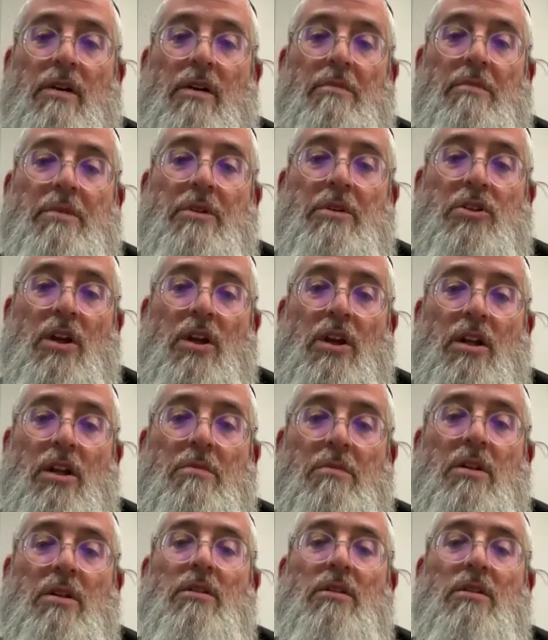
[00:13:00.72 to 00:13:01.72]

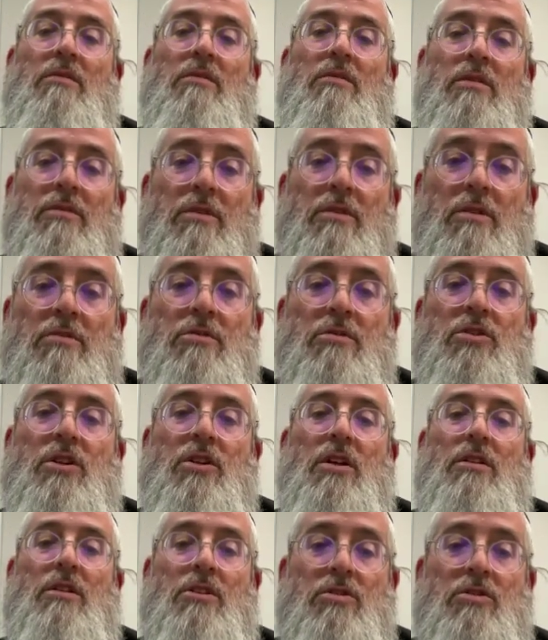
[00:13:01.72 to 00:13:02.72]
Even if you don't
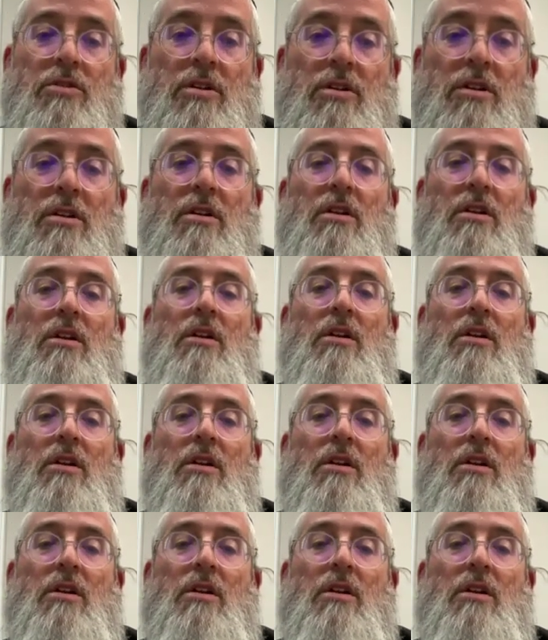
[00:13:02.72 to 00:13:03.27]
shake the tree.